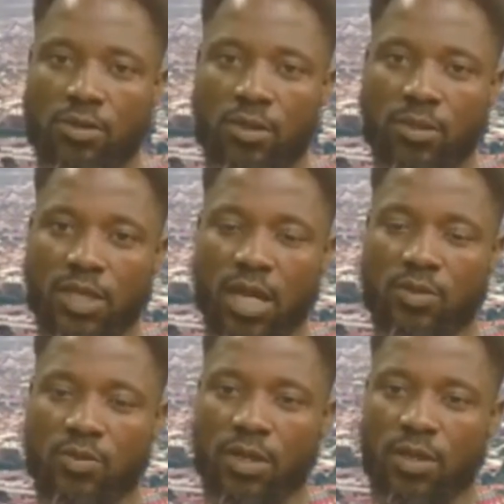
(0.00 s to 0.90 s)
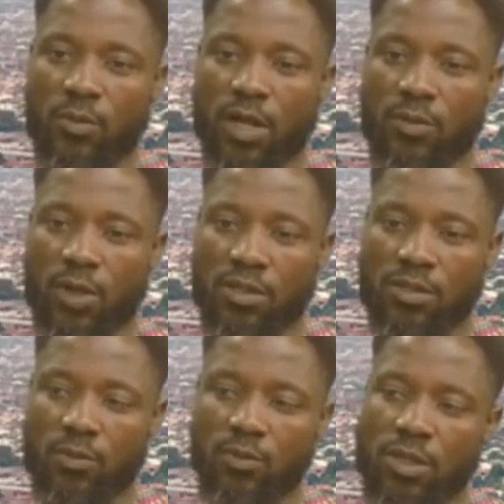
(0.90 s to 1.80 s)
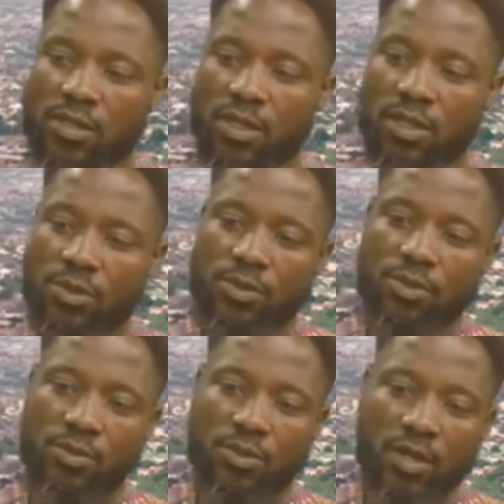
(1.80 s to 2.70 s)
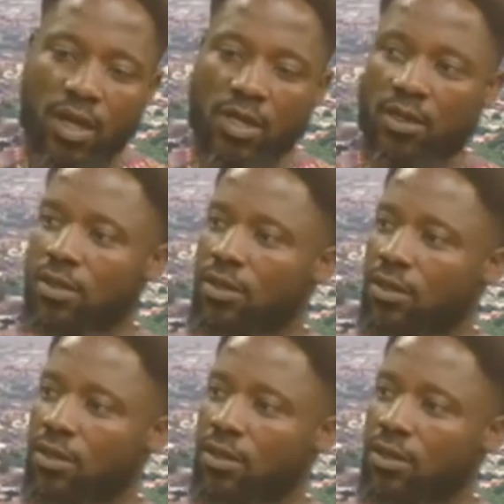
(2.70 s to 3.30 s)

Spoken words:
sometimes when someone is telling you, hey,